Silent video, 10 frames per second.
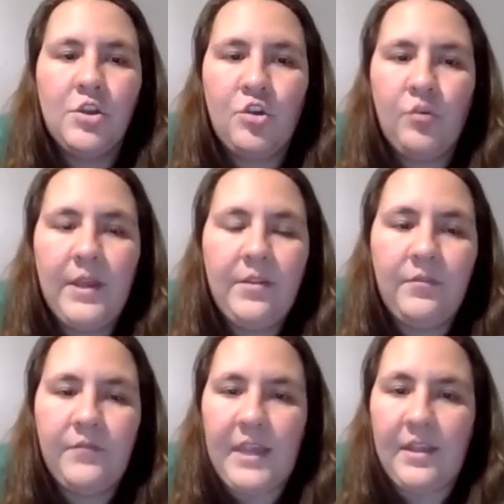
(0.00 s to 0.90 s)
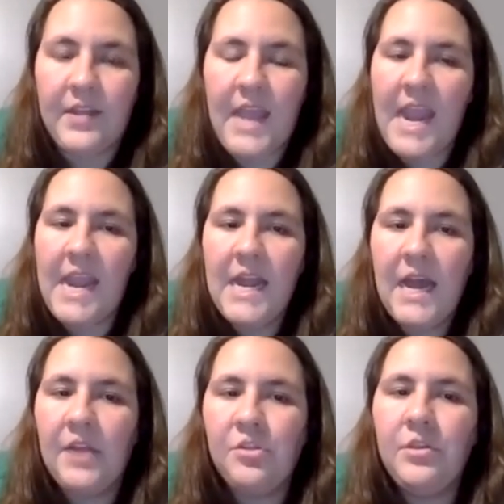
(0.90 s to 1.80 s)
Chris feeds
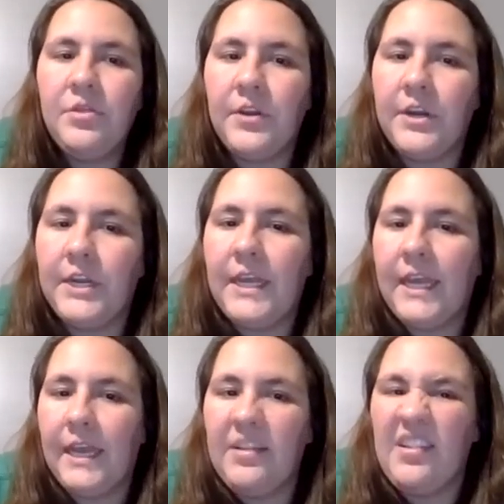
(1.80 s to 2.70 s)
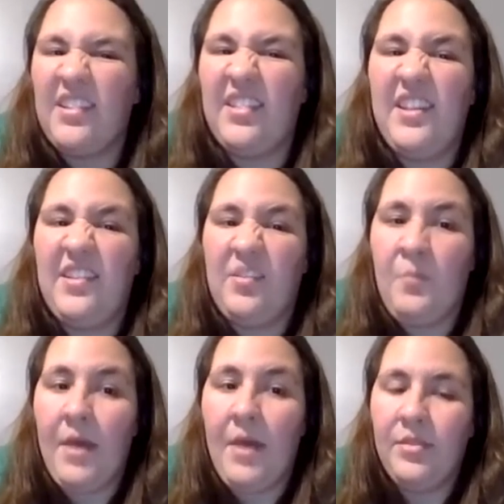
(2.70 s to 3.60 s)
830 kittens this
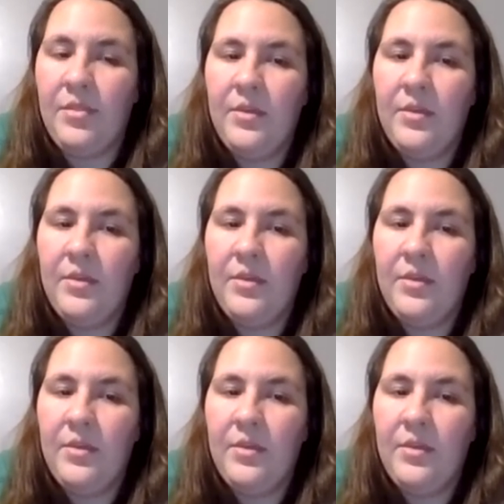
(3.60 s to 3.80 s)
month.